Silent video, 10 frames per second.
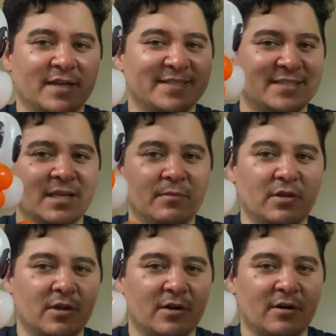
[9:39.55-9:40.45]
It's
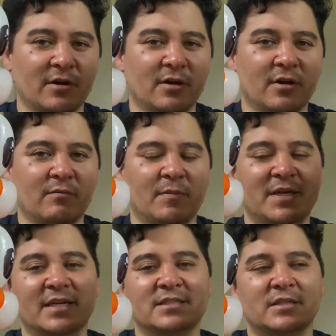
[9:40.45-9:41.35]
similar, but
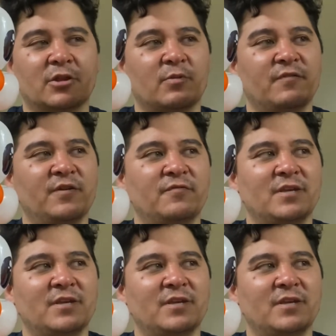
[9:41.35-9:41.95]
because it's a 350,